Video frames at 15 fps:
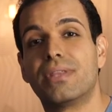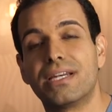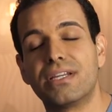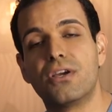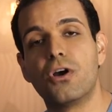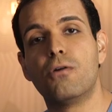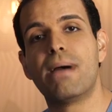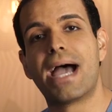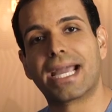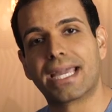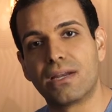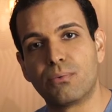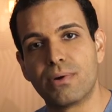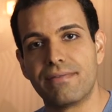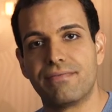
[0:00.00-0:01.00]
then go
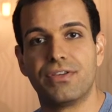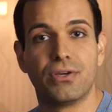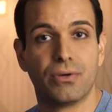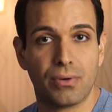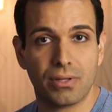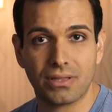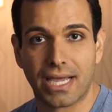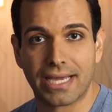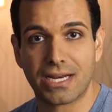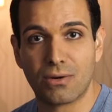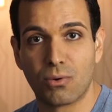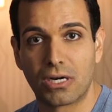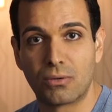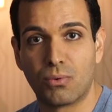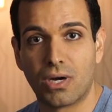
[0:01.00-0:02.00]
back and review Lighting
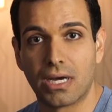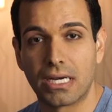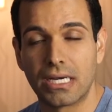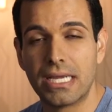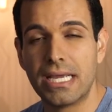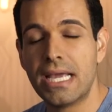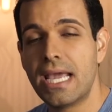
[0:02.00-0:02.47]
101.